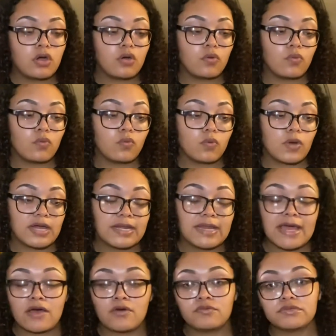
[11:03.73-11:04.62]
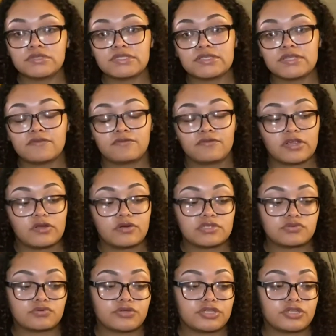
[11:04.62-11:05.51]
1-ounce
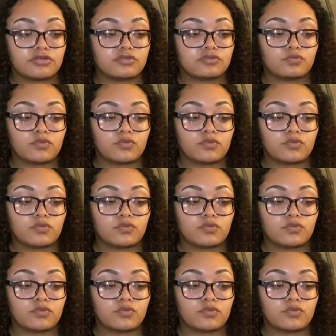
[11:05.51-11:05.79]
fragrance oil,